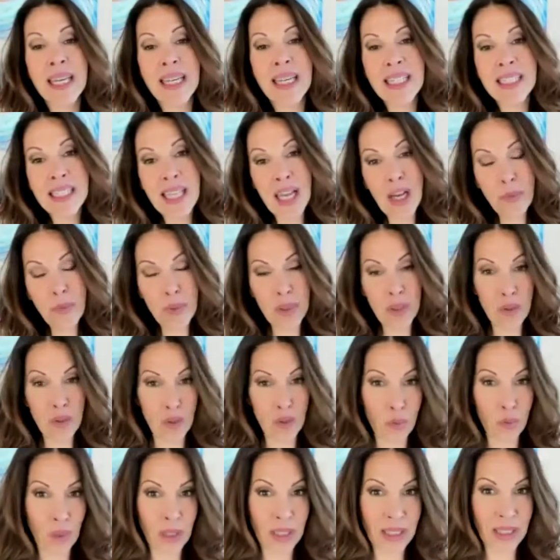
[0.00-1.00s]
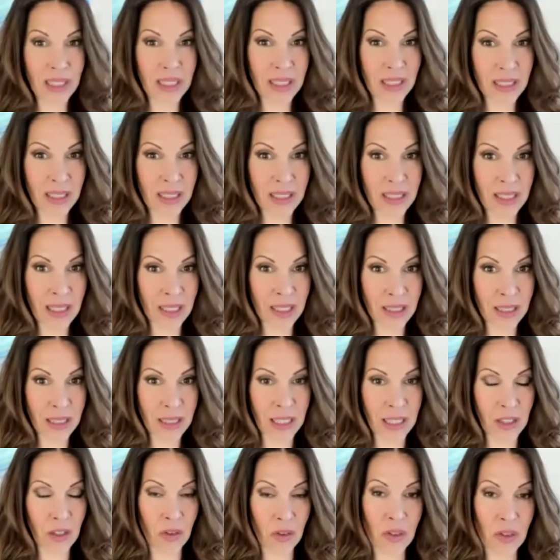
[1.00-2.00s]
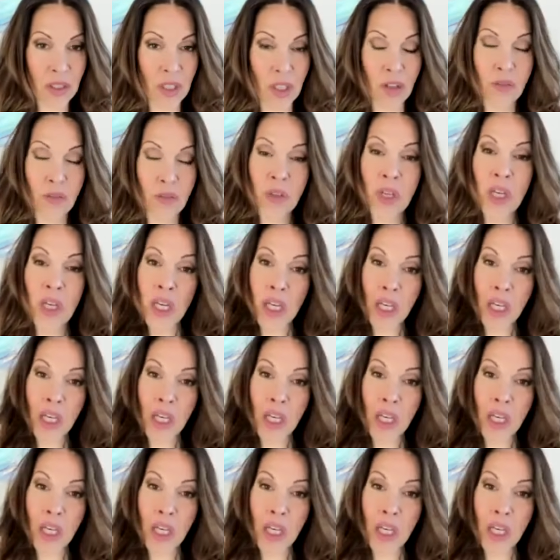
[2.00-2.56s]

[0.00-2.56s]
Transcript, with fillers: it's helping you to release the density in yourself.